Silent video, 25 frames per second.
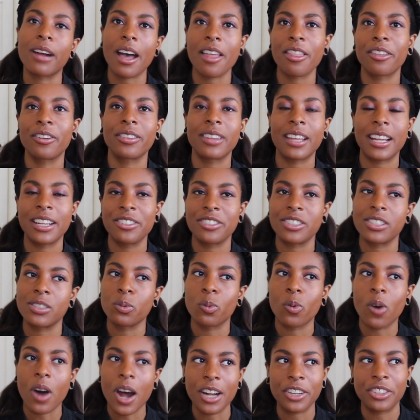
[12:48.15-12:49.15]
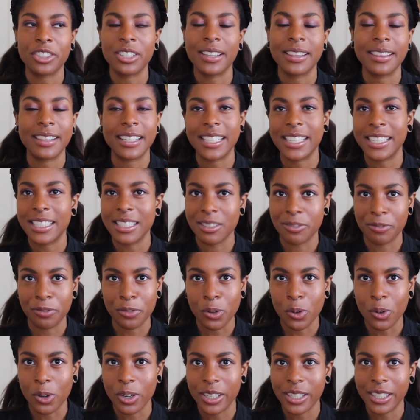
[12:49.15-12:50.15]
rather than just watching these
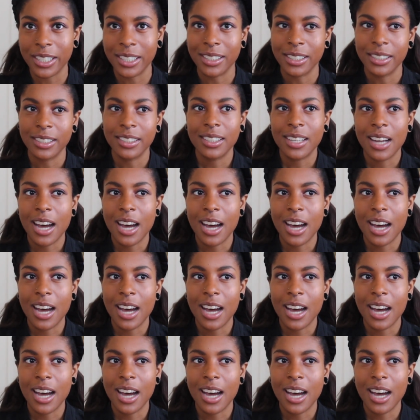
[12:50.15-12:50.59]
for